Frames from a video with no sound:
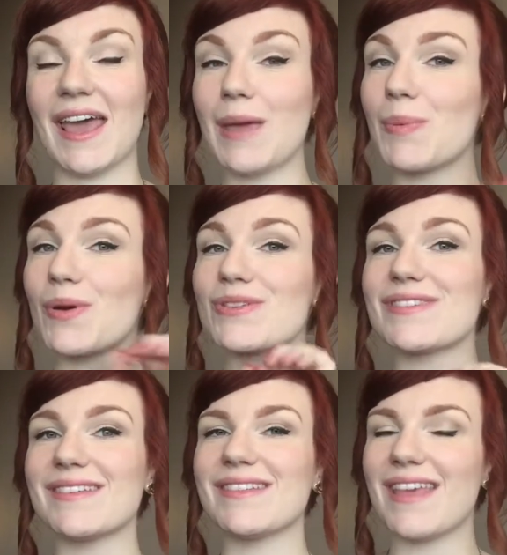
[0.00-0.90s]
a
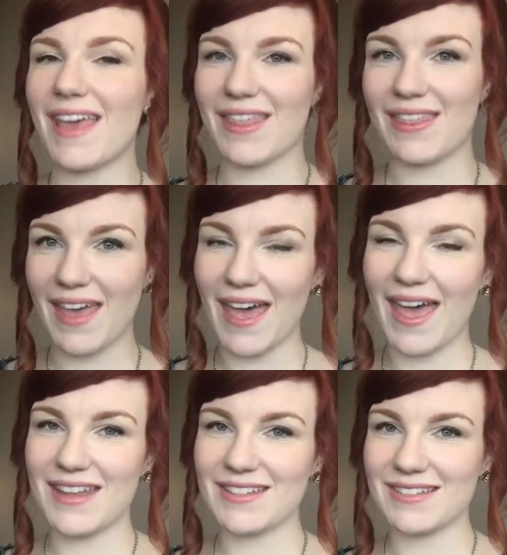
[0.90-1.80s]
person
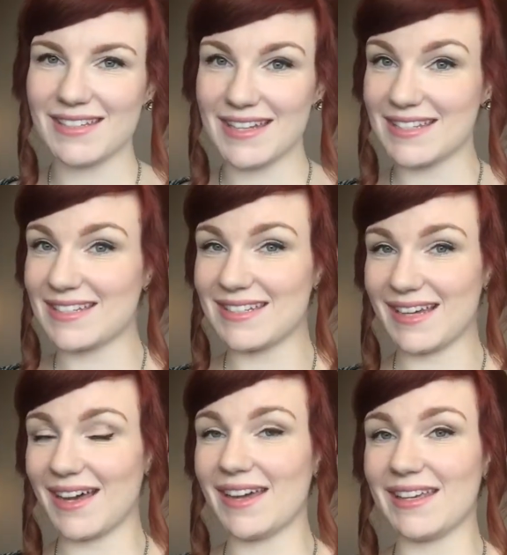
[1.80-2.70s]
that doesn't
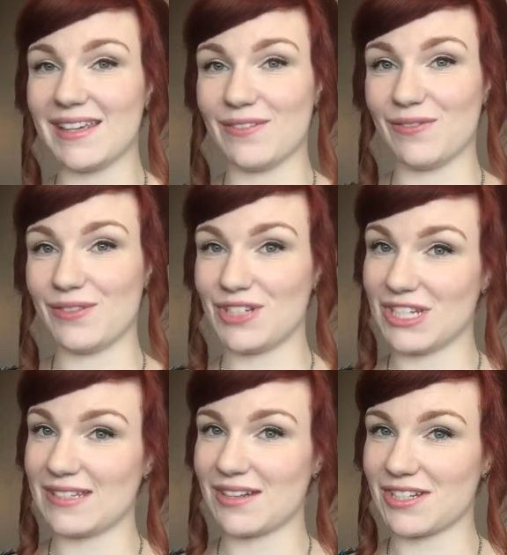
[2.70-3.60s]
die if
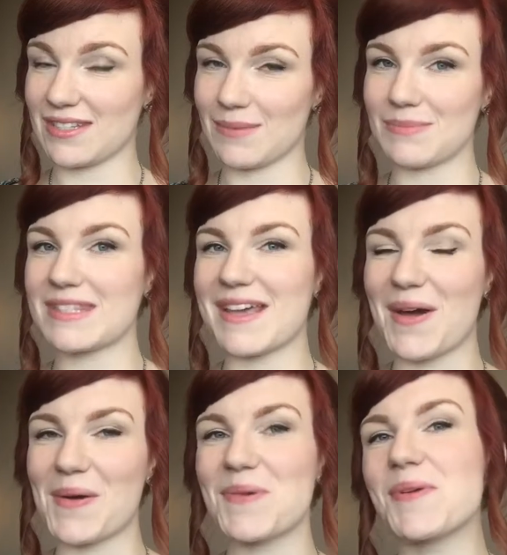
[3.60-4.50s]
she touches him.
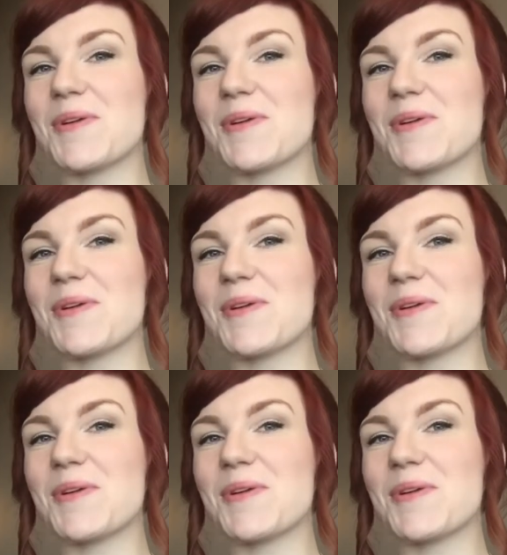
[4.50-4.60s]
So